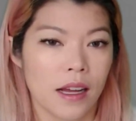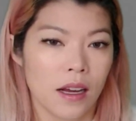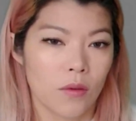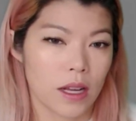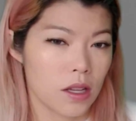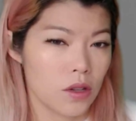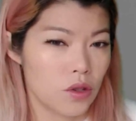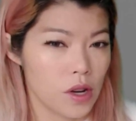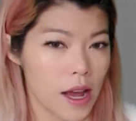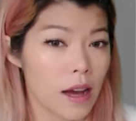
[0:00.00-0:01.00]
What can you
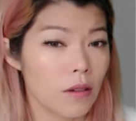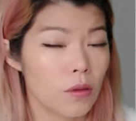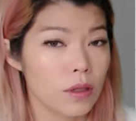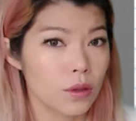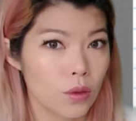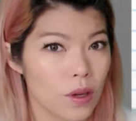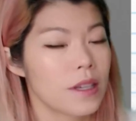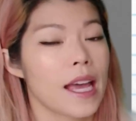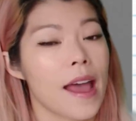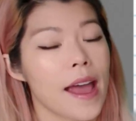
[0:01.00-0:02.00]
do now? Always do what
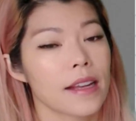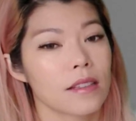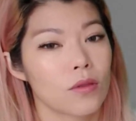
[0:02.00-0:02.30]
you can.